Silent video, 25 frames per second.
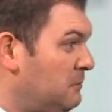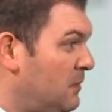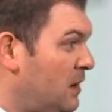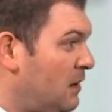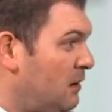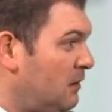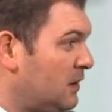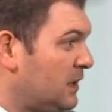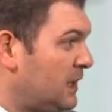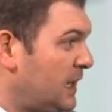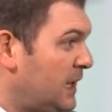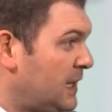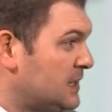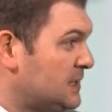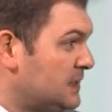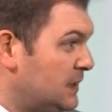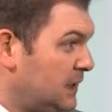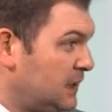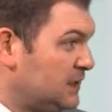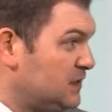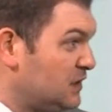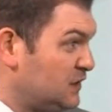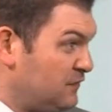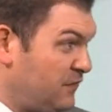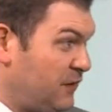market, and
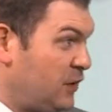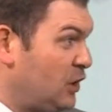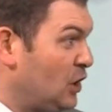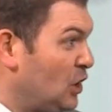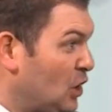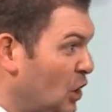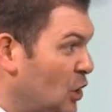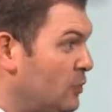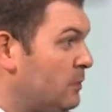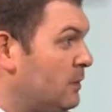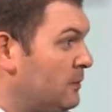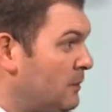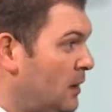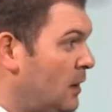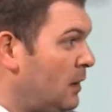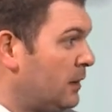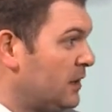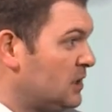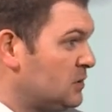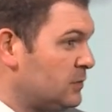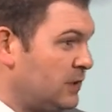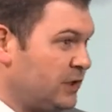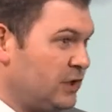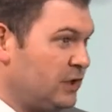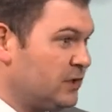it's a very global
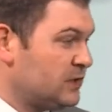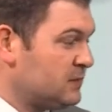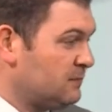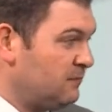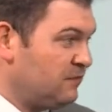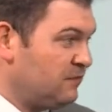market as well. You've got